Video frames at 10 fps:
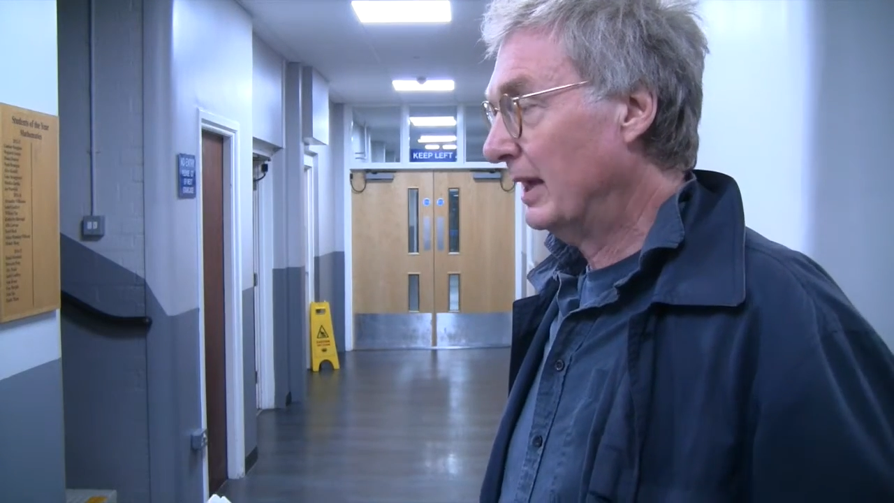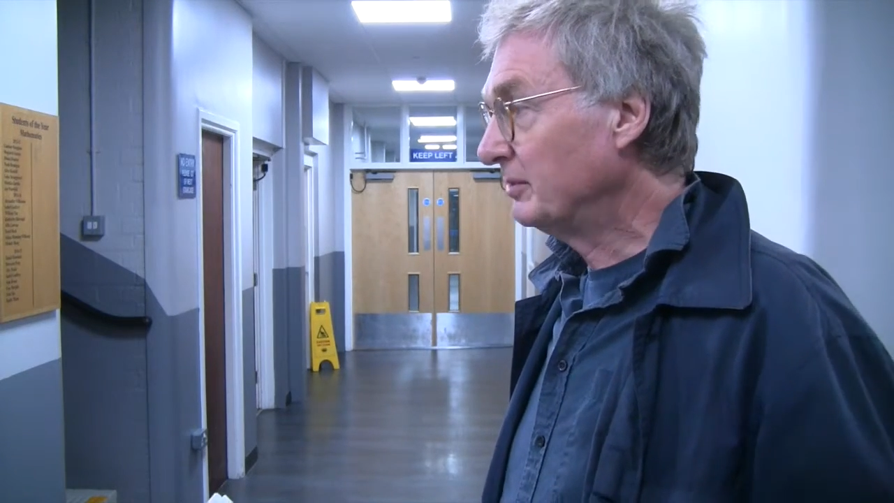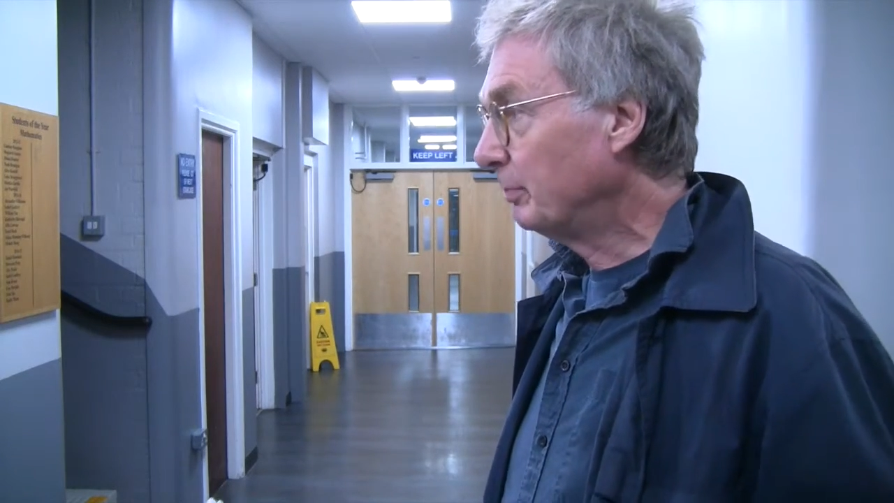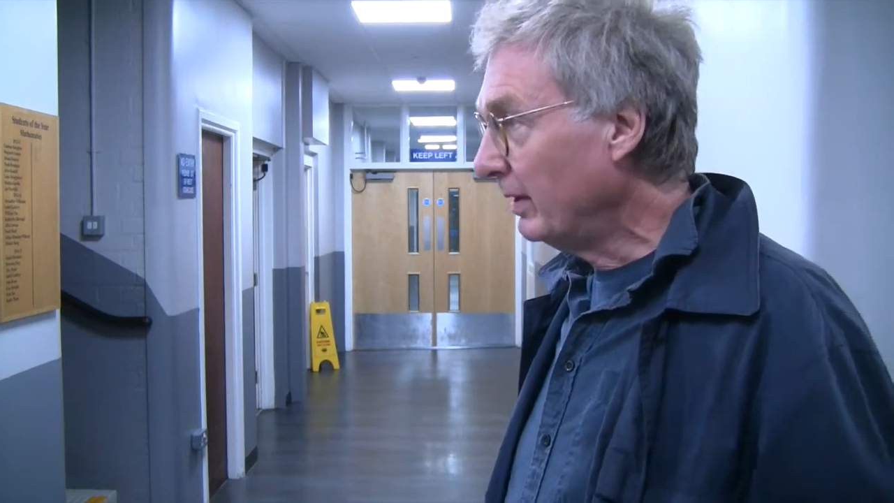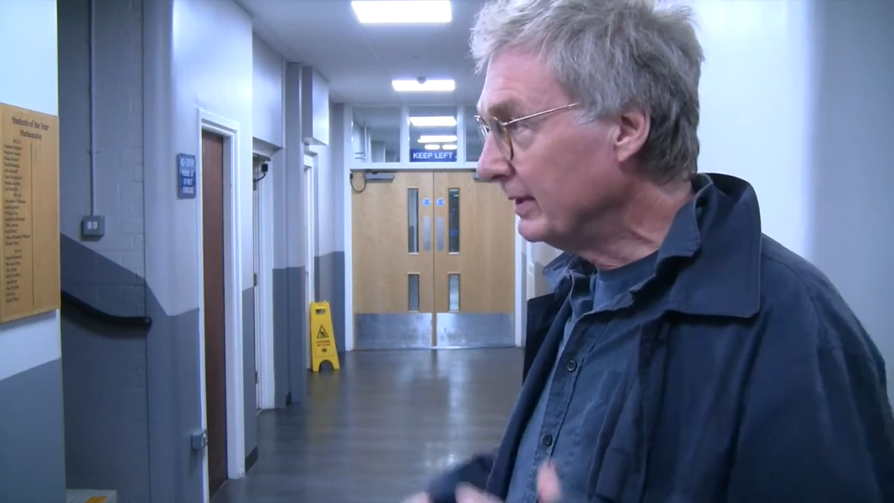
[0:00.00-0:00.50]

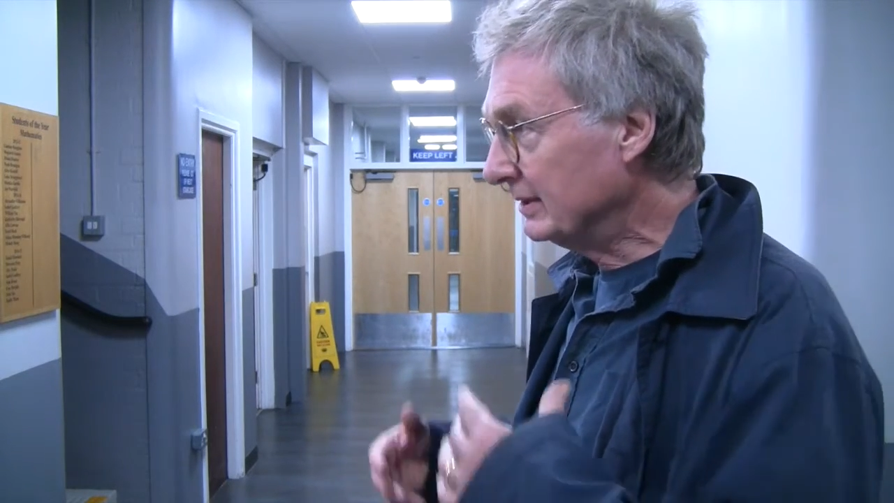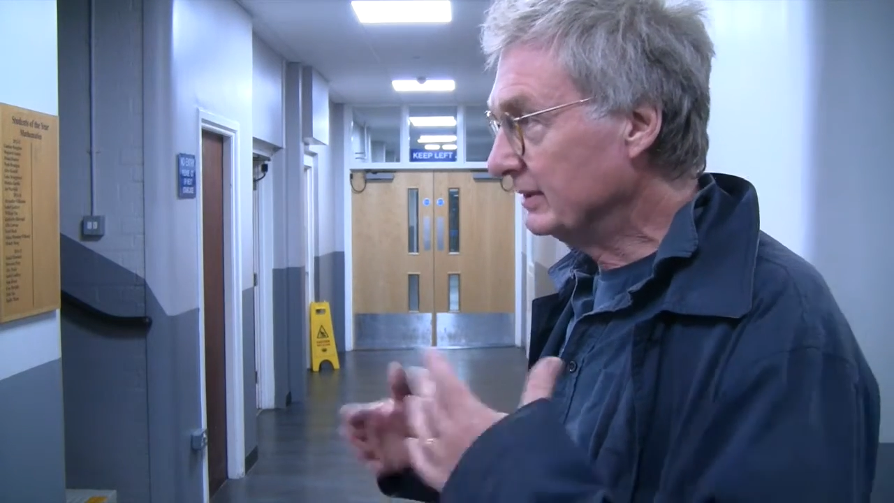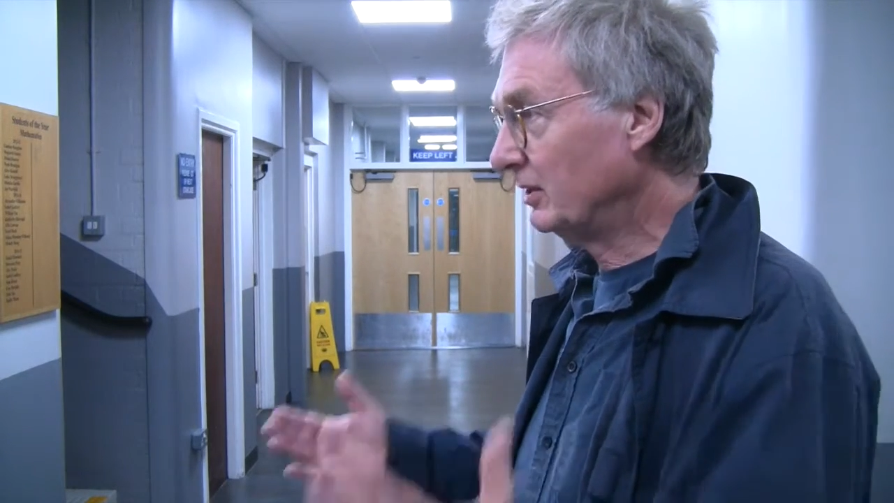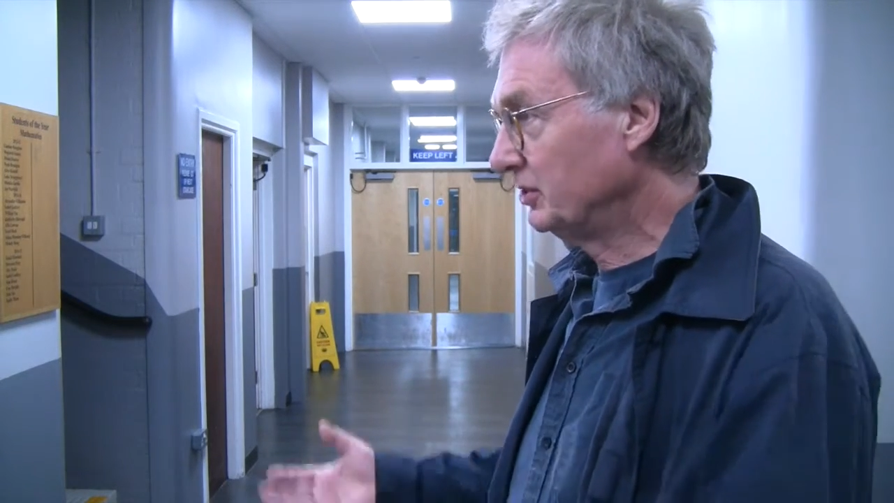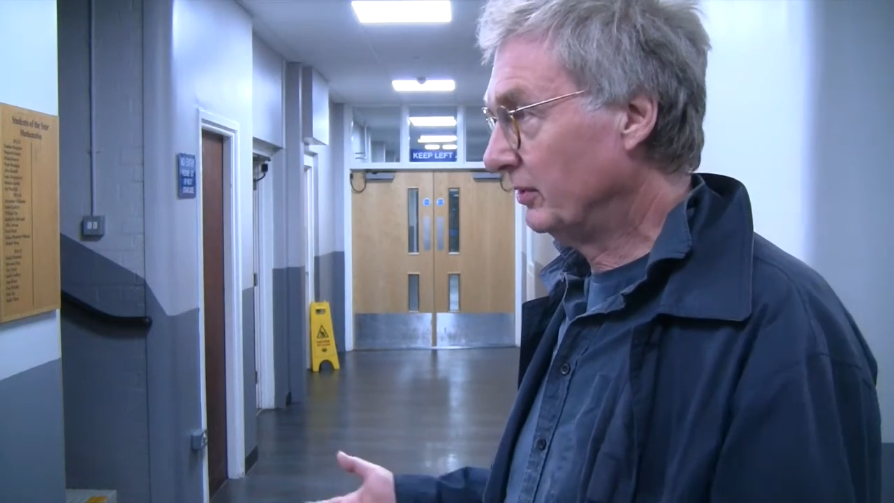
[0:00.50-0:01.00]
It's by
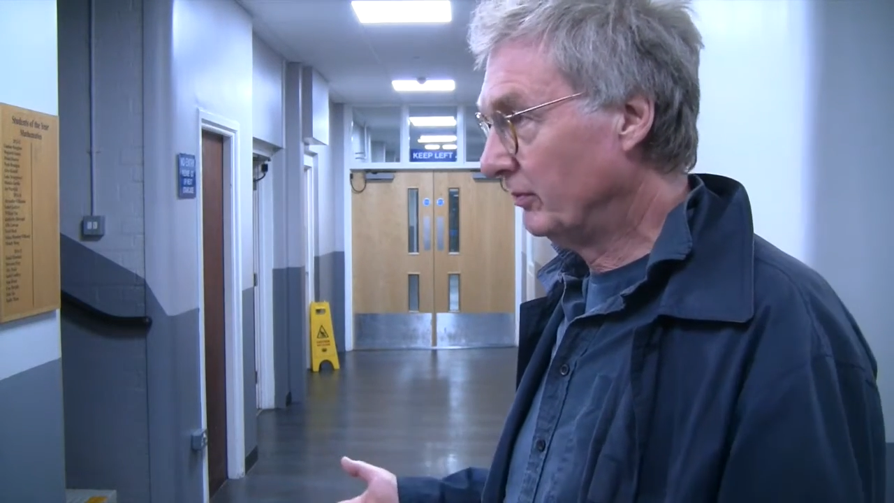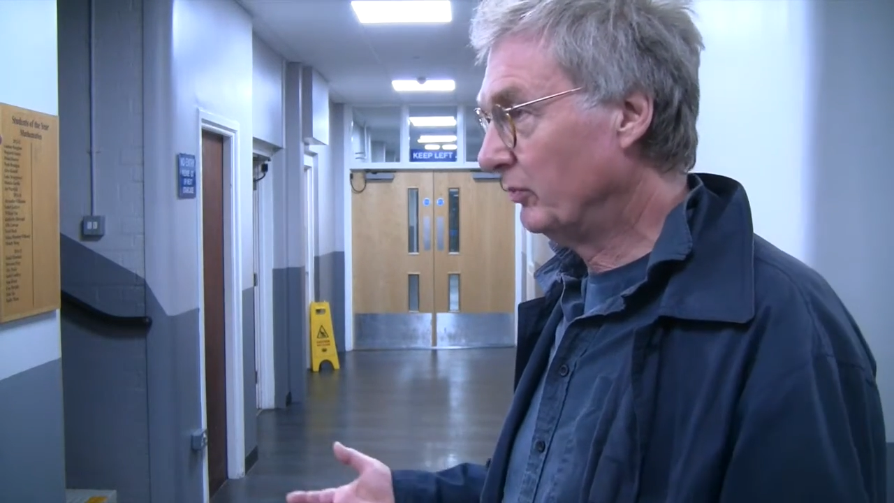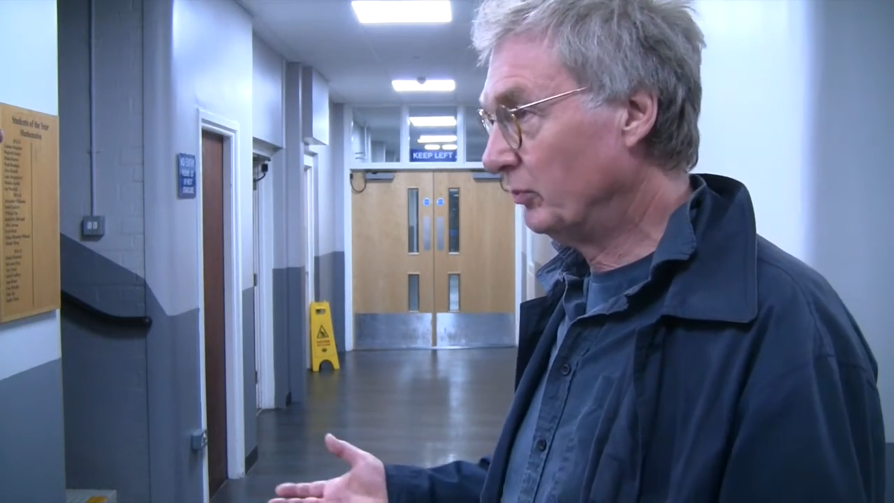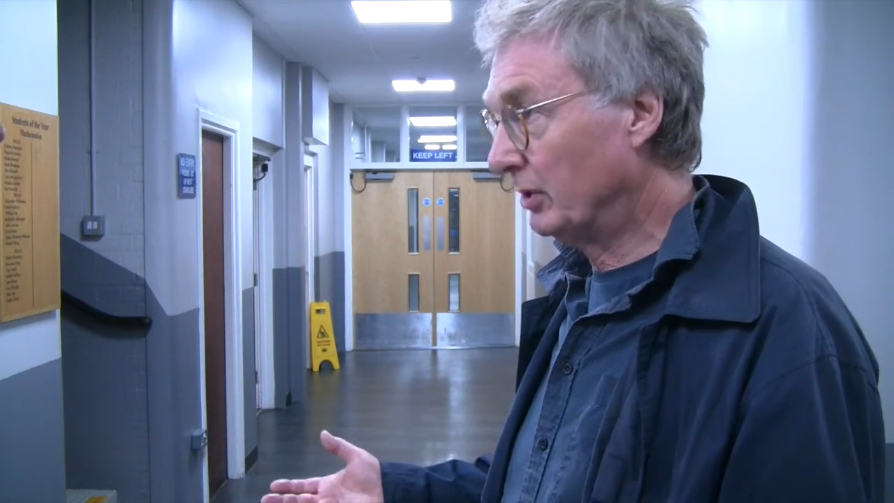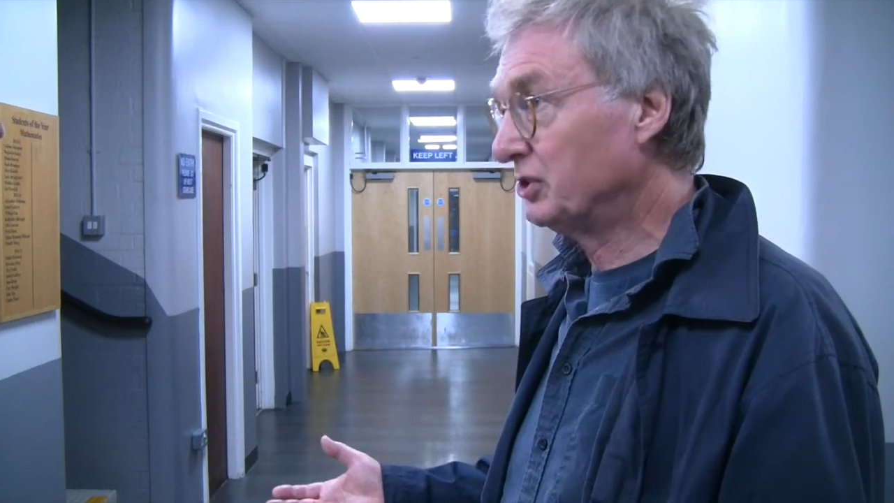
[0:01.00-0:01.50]
discussion,
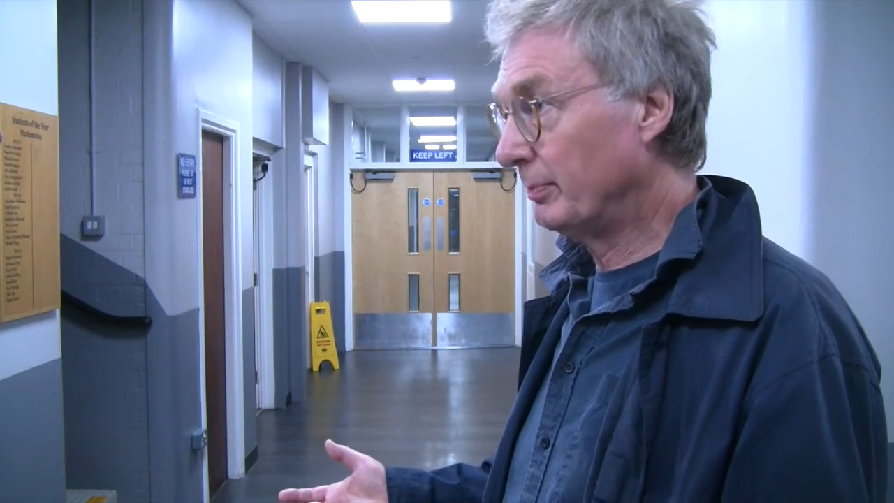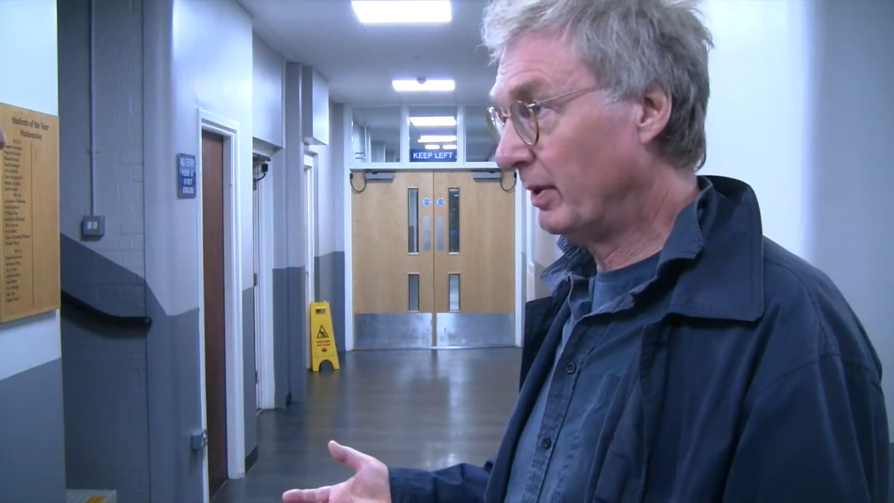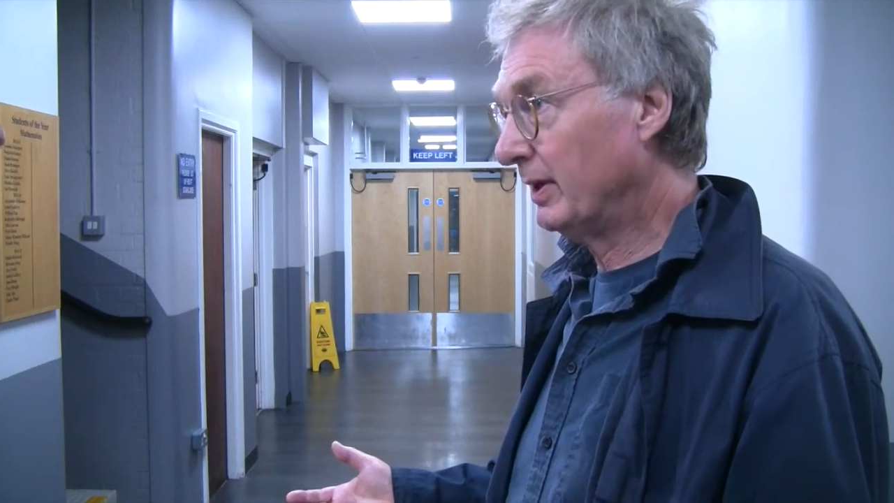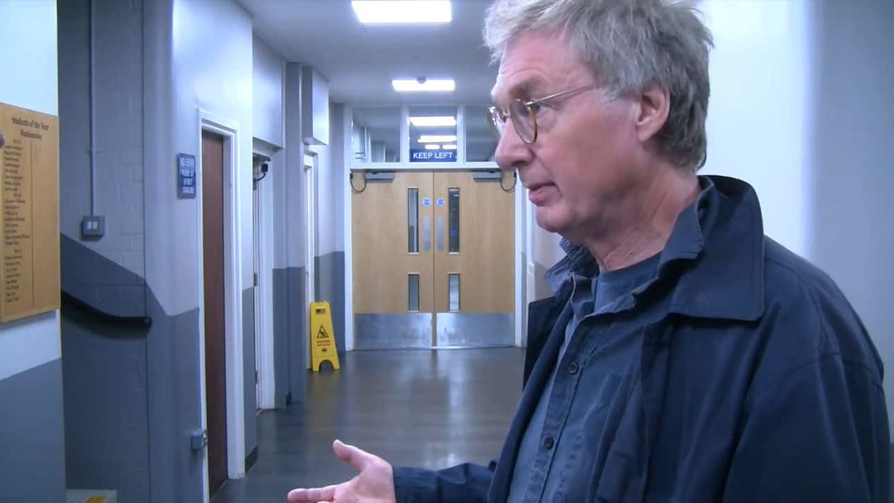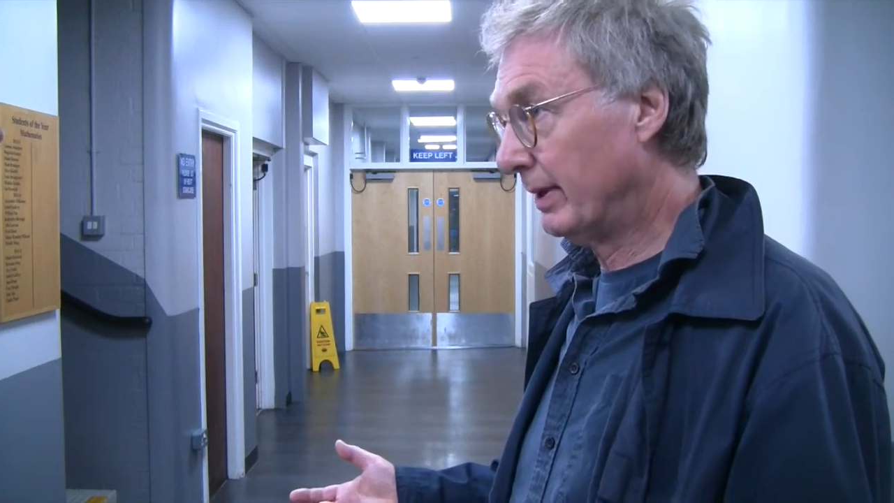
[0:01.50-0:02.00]
mostly
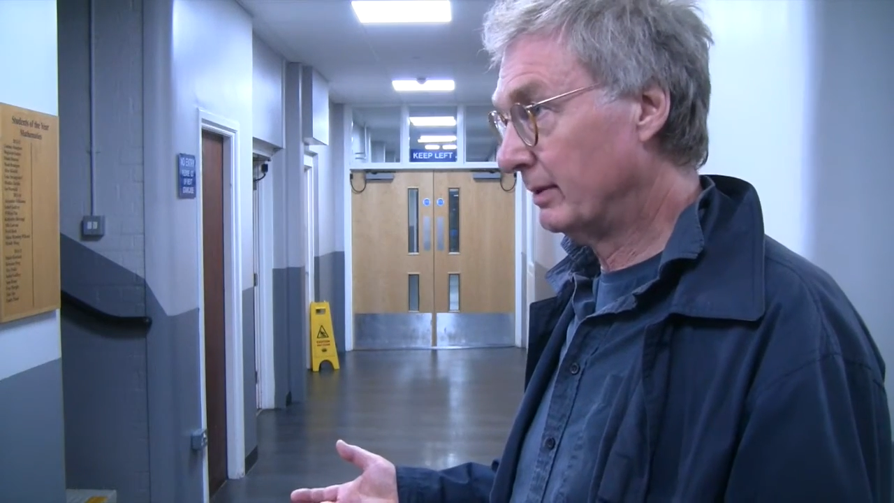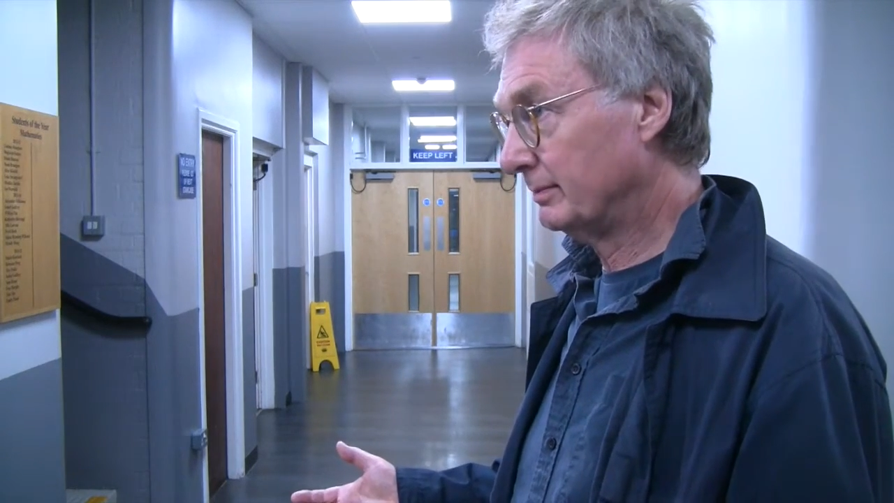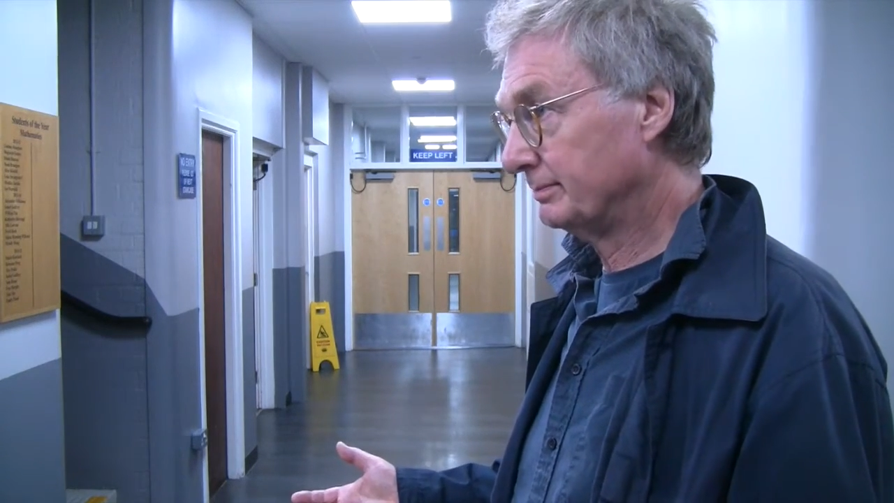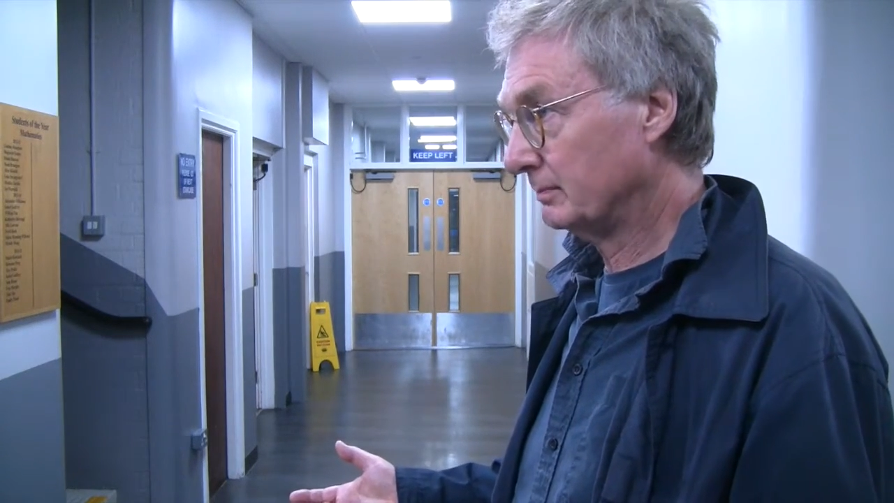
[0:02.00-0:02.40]
by email.